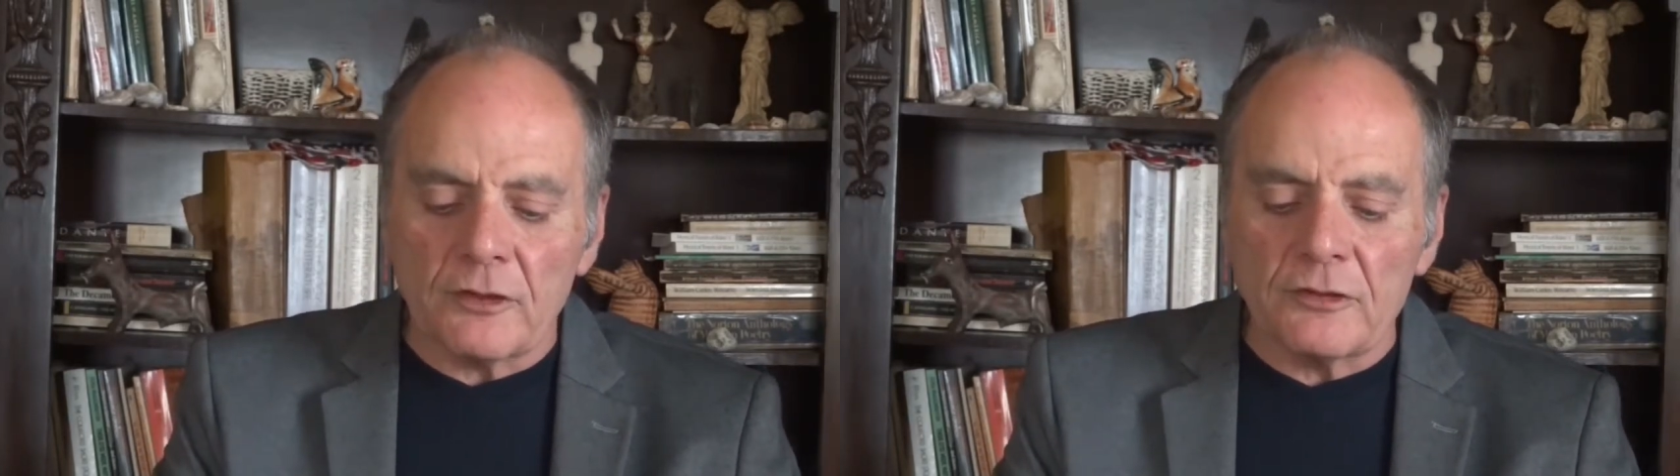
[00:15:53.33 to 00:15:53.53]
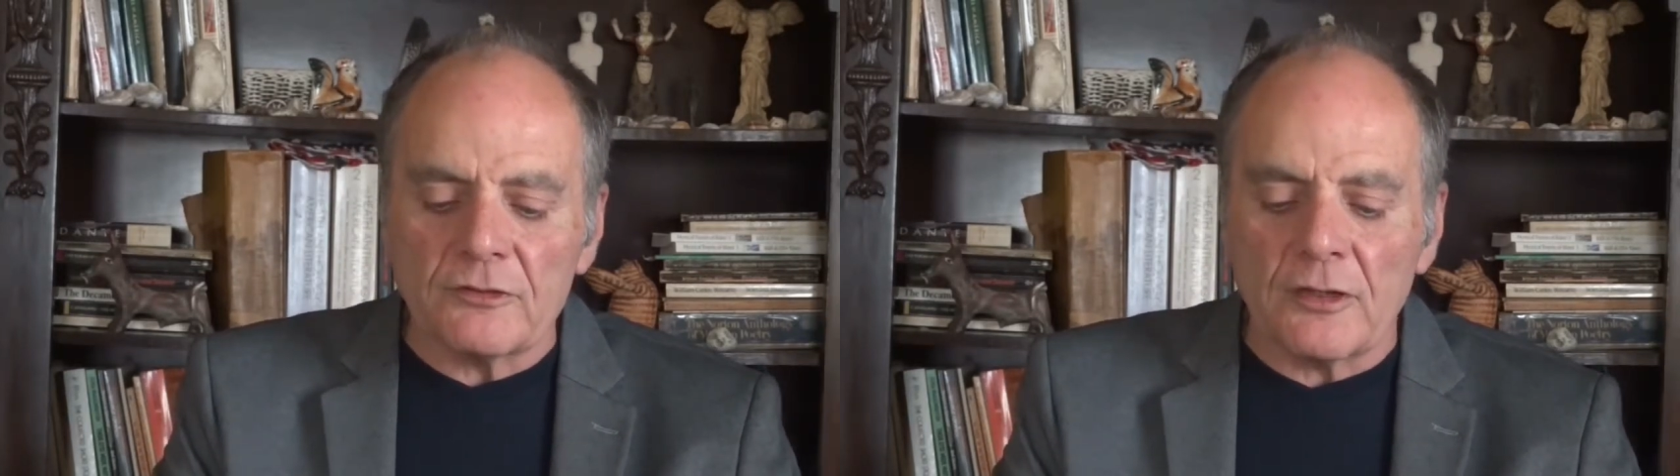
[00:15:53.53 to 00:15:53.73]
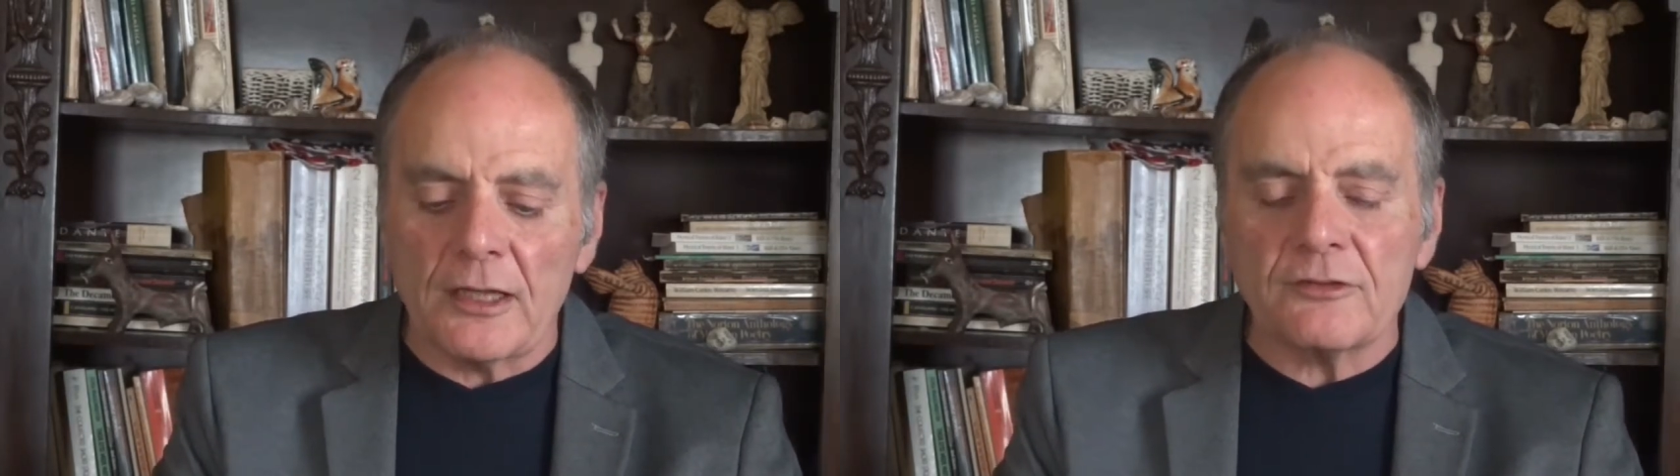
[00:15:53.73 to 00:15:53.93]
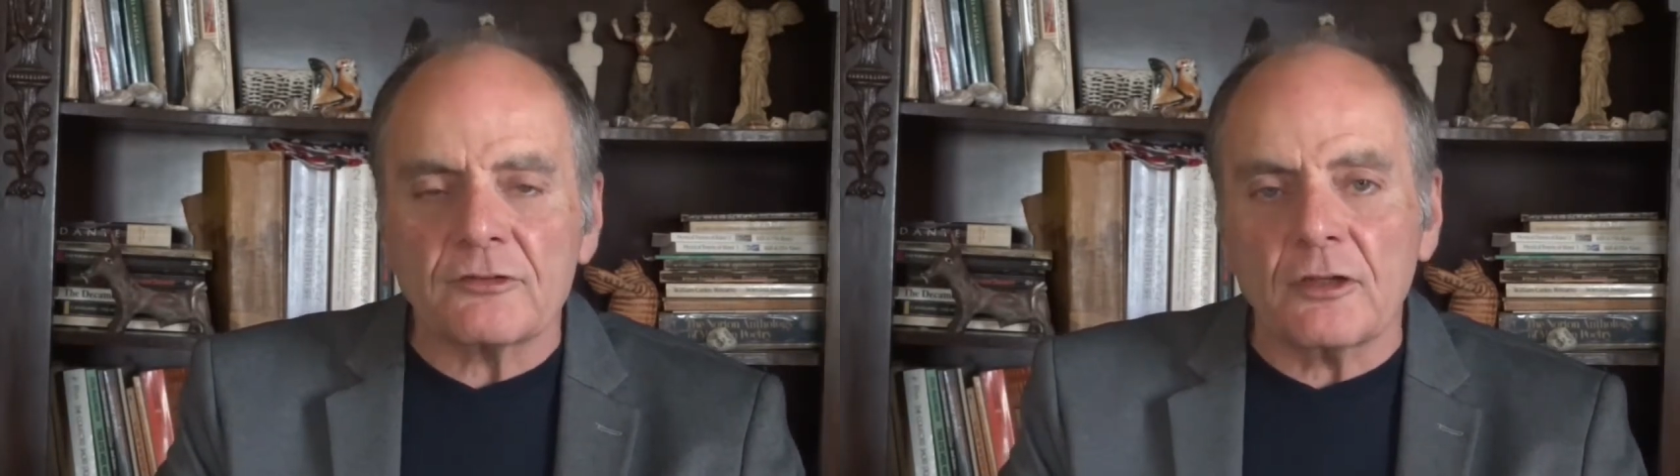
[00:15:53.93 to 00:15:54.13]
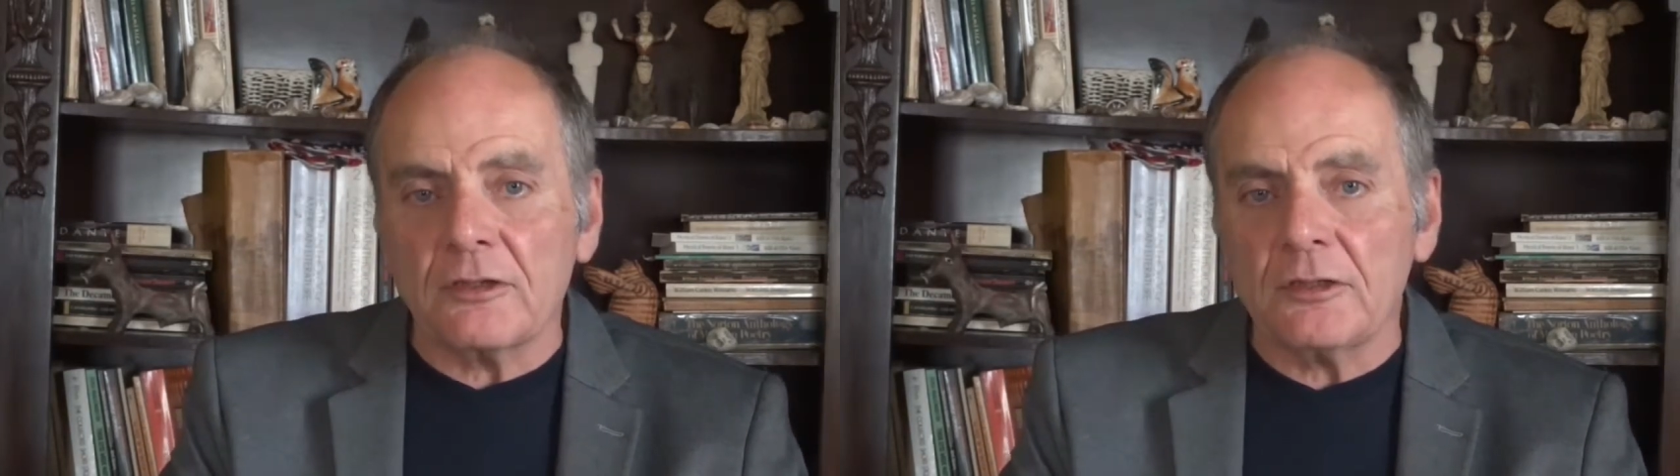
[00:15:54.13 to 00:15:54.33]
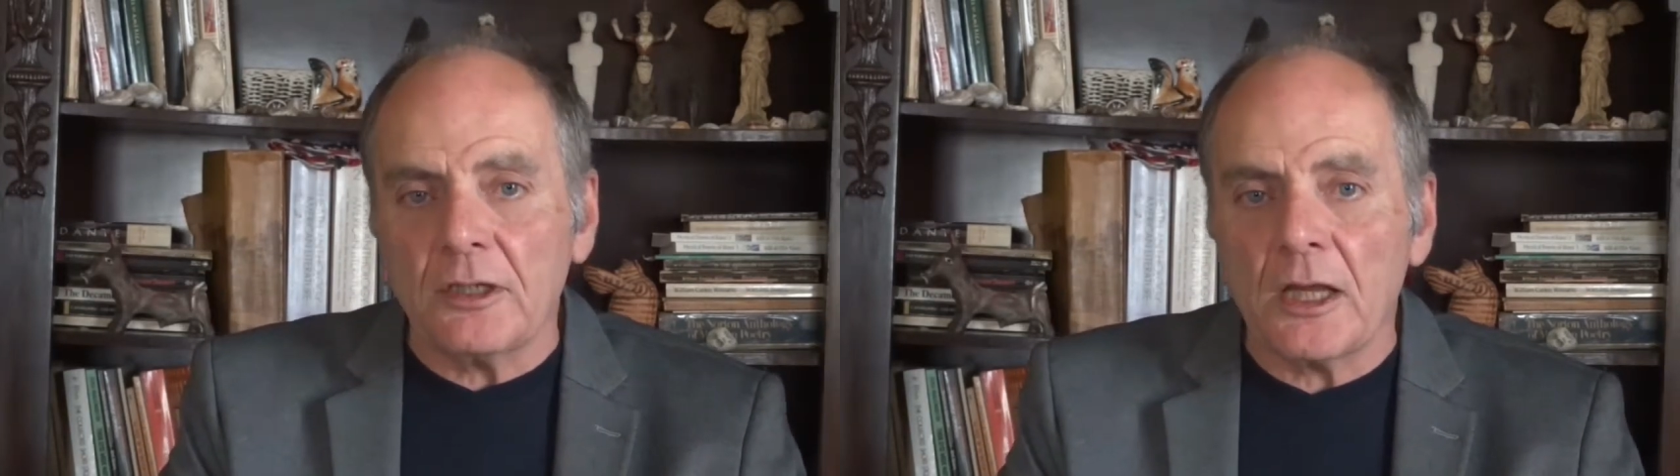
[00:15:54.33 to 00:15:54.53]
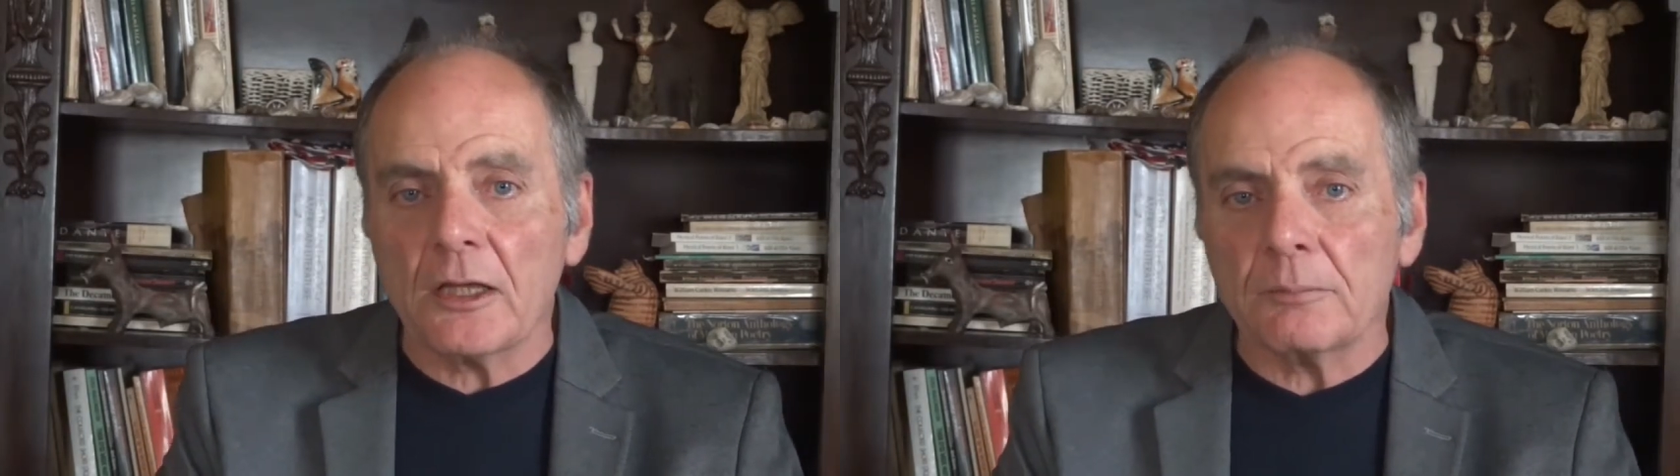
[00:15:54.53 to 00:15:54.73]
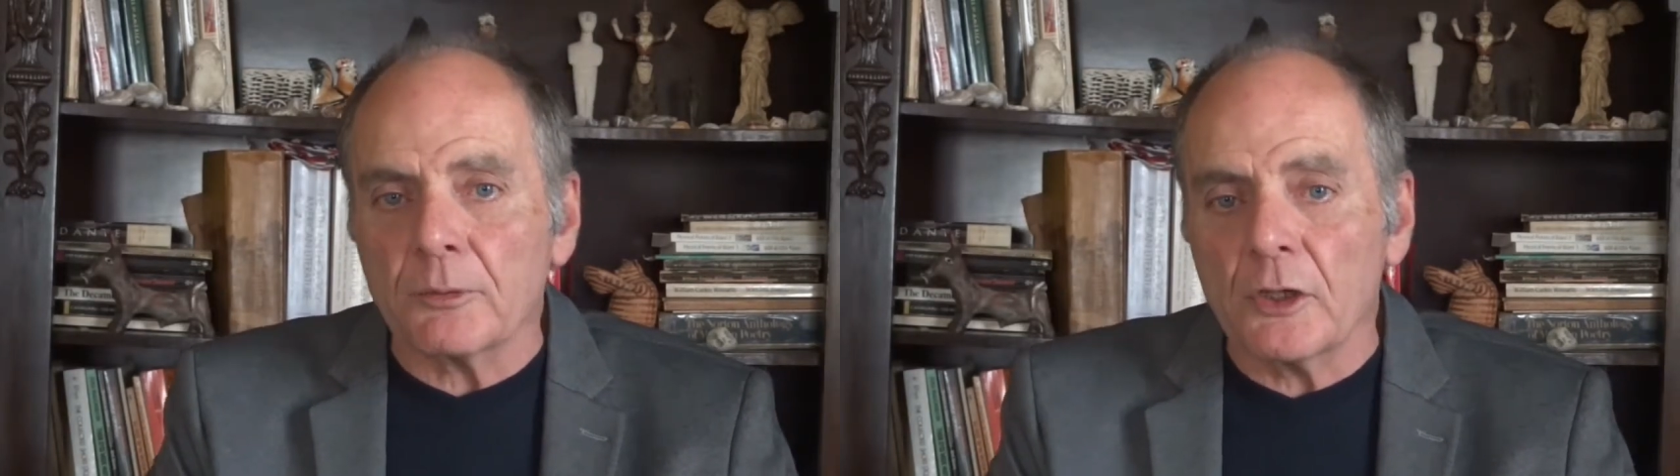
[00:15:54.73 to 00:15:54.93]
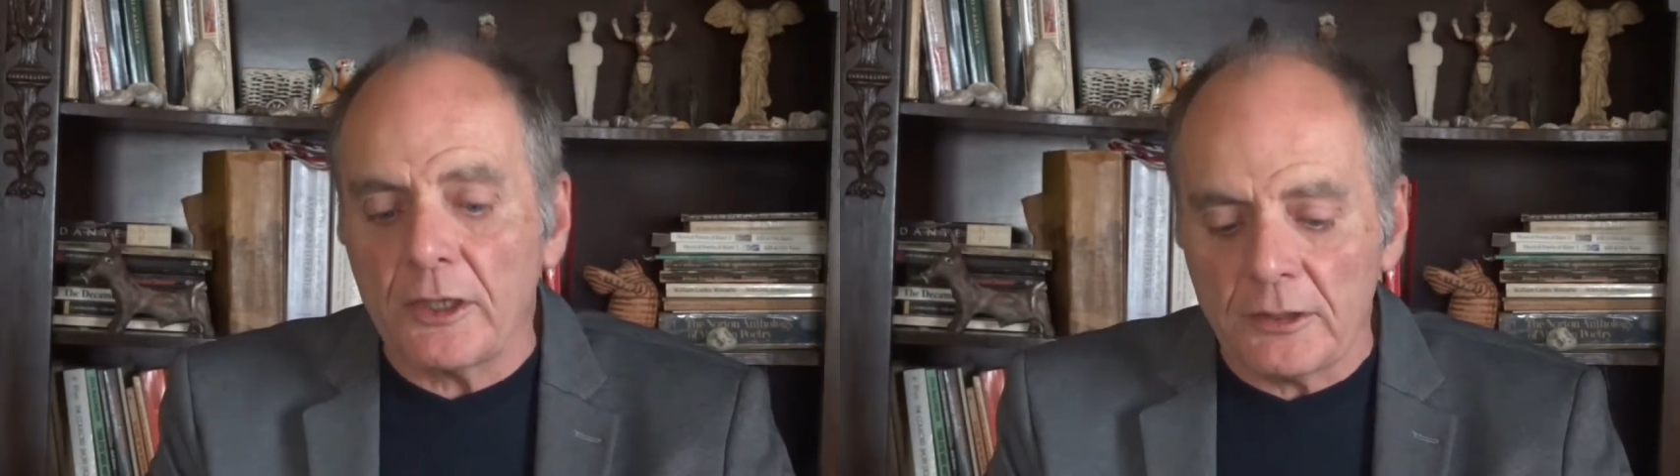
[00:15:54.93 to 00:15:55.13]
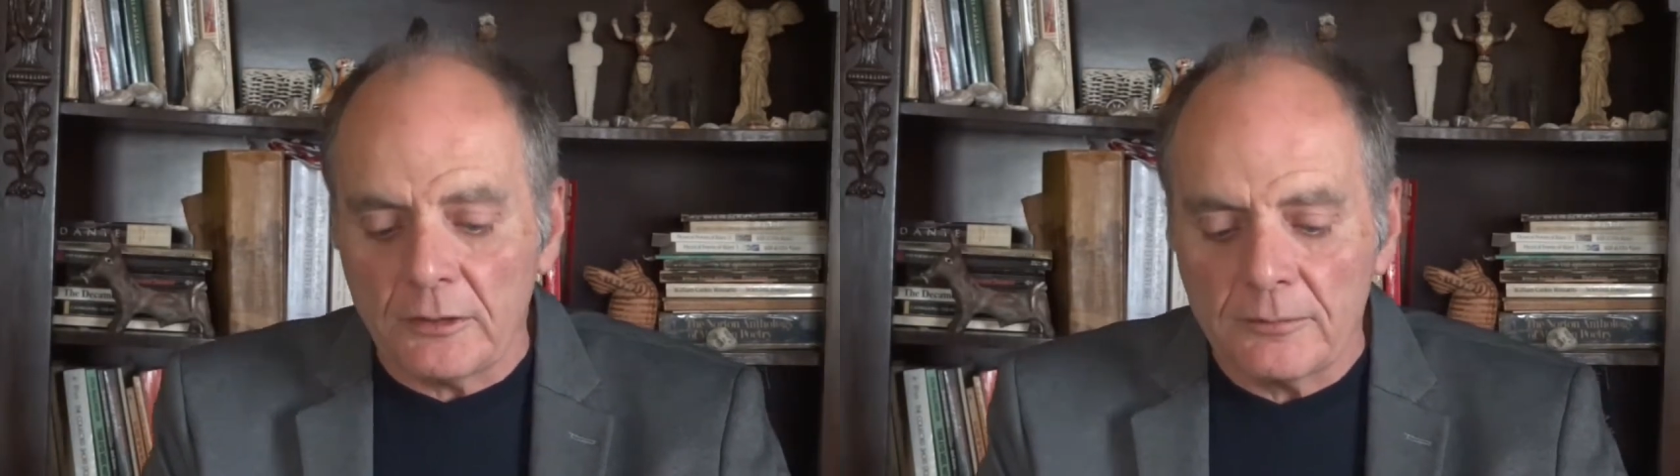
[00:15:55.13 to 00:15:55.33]
at his side said he had
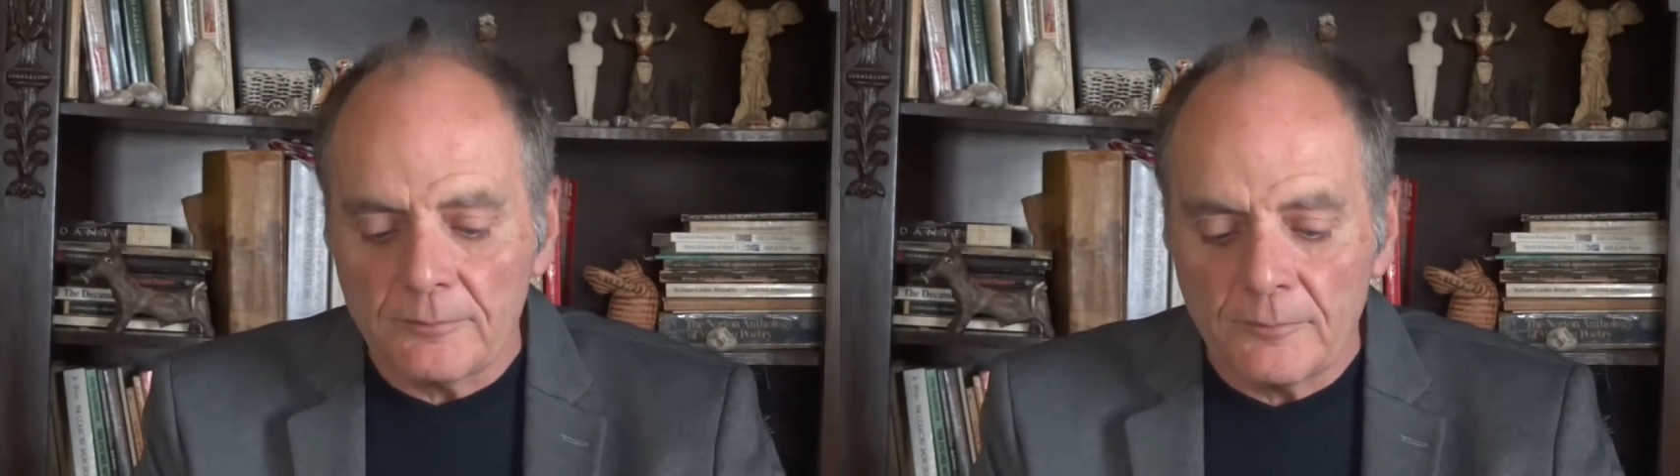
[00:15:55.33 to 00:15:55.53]
prayed.